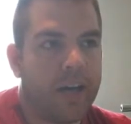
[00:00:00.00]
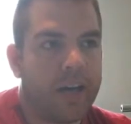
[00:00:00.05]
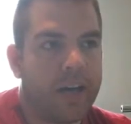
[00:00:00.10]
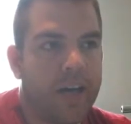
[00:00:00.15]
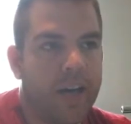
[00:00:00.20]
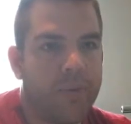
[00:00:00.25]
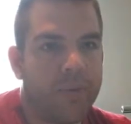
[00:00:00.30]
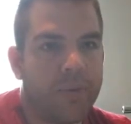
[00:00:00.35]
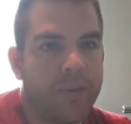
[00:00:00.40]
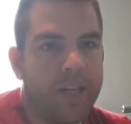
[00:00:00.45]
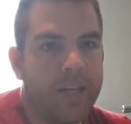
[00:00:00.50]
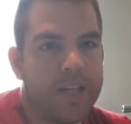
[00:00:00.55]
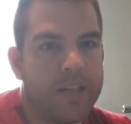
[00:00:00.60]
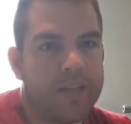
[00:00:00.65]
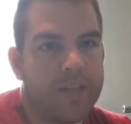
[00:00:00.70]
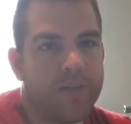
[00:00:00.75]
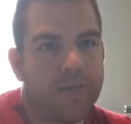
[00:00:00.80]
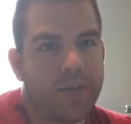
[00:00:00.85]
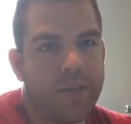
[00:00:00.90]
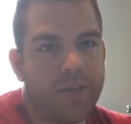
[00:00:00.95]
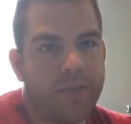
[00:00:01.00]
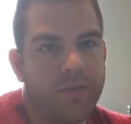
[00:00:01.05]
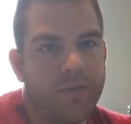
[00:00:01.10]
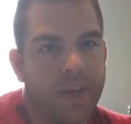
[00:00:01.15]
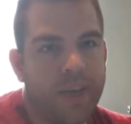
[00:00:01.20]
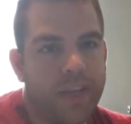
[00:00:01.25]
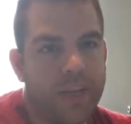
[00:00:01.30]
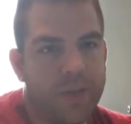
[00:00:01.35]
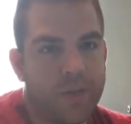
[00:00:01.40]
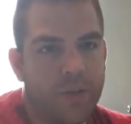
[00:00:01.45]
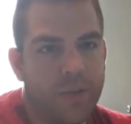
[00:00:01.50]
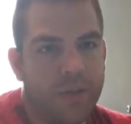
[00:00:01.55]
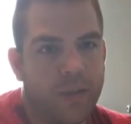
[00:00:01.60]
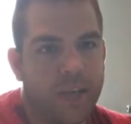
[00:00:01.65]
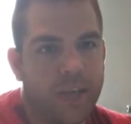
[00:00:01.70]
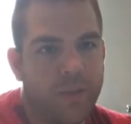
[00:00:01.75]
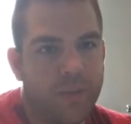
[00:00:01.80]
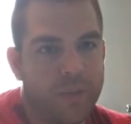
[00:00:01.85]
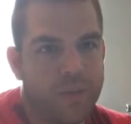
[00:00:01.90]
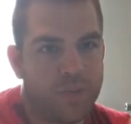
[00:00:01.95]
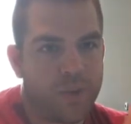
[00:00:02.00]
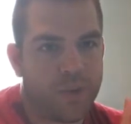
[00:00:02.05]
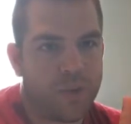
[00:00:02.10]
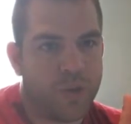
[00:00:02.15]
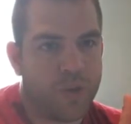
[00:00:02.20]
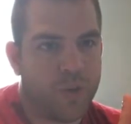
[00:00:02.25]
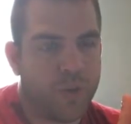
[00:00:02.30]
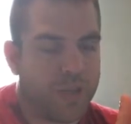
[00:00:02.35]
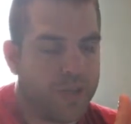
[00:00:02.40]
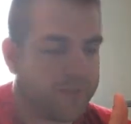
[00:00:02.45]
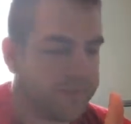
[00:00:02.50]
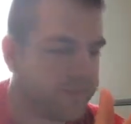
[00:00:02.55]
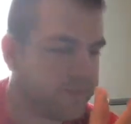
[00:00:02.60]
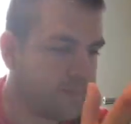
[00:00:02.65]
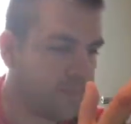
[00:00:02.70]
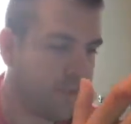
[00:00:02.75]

comprehensive written financial plan, which we're doing.